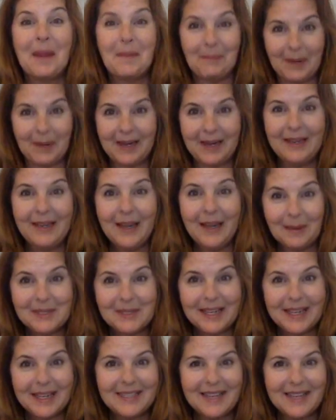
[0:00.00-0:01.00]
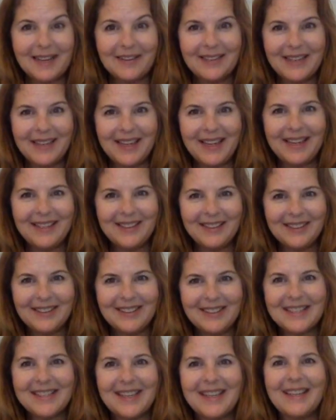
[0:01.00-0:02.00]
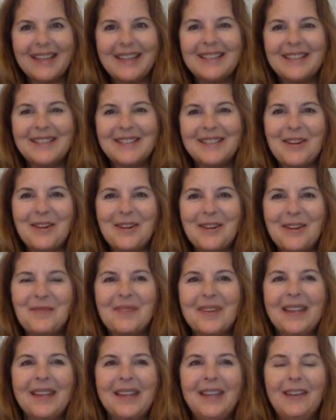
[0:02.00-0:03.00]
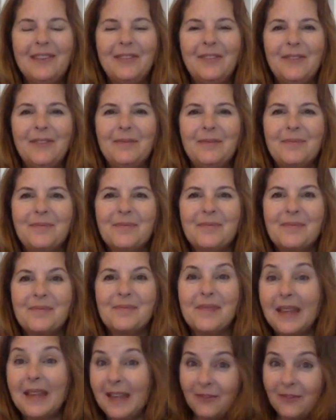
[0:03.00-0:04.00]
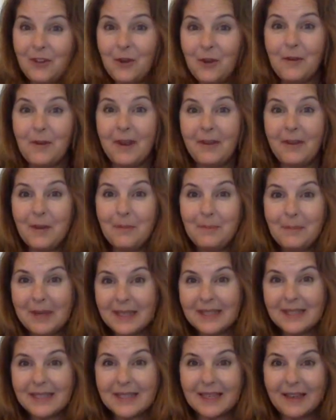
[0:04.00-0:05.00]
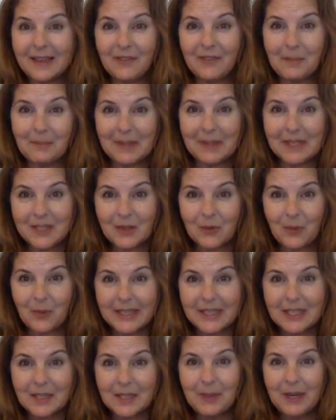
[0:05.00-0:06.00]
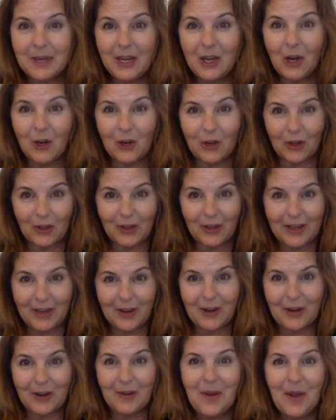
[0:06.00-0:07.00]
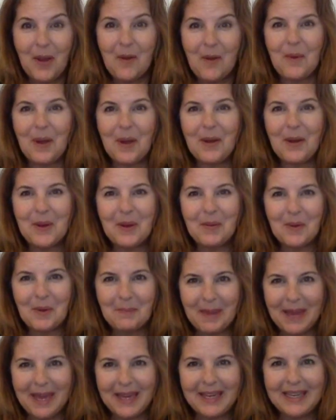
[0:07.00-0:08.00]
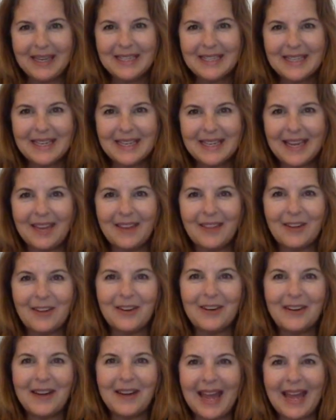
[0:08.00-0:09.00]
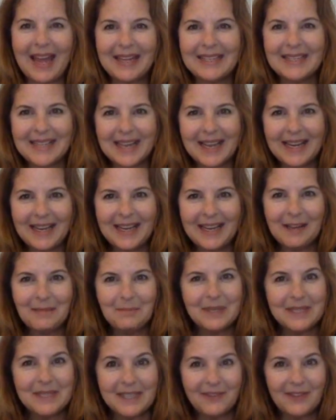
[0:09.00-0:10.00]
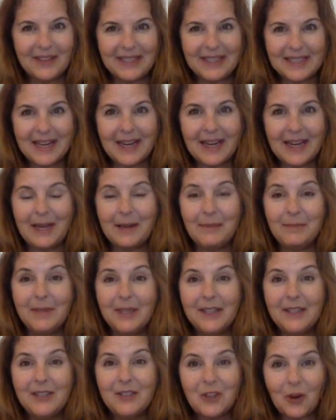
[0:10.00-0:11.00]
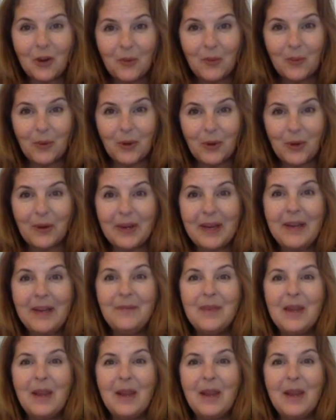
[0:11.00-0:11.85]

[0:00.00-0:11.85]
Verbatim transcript: my upside down cake looks like. So, if if you if you missed if you missed the recipe earlier when we were baking together at 10 a.m. Pacific time, don't worry.